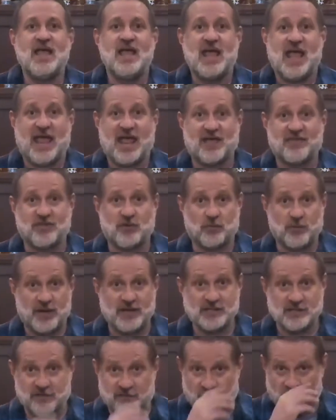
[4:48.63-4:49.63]
And the
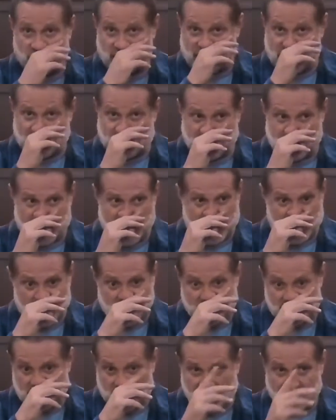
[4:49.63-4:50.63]
reason for this
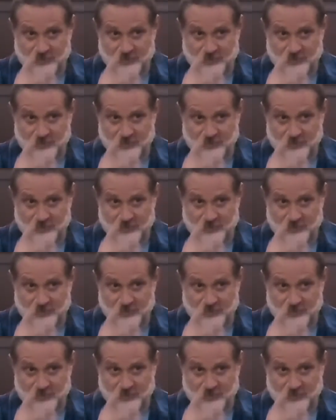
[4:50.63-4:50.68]
is